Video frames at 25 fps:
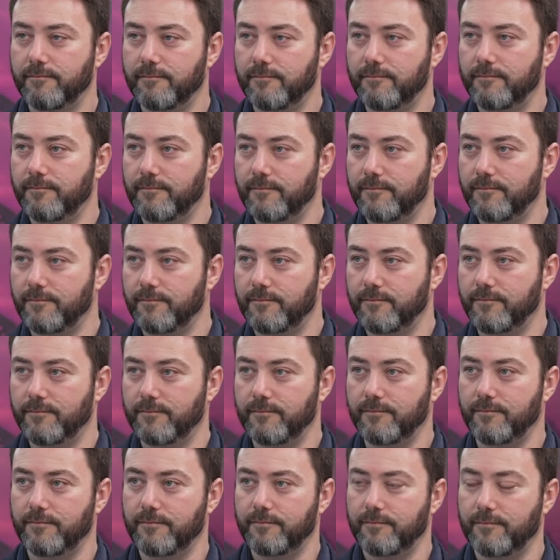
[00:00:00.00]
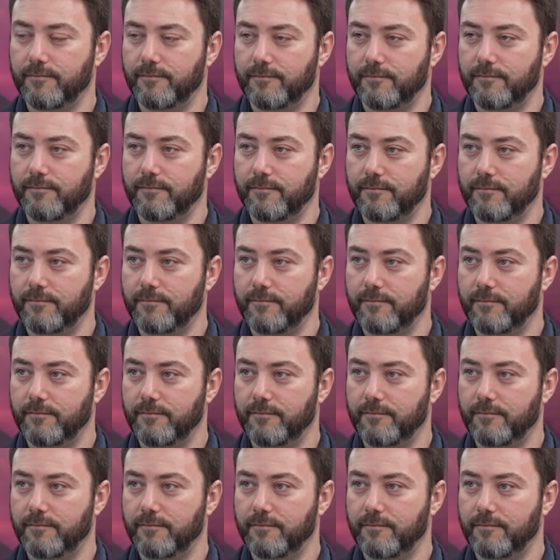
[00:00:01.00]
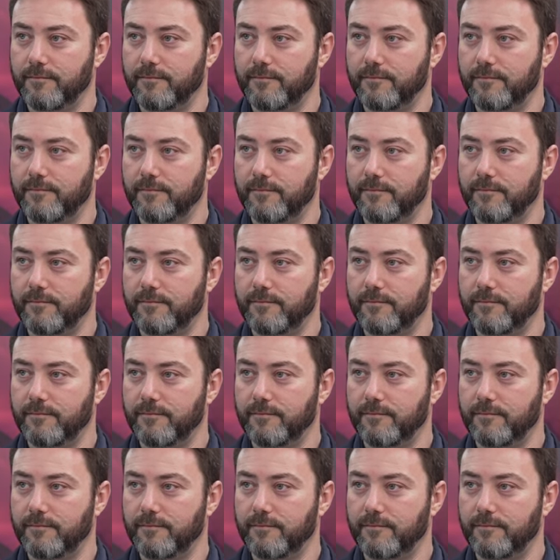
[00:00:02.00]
[no speech]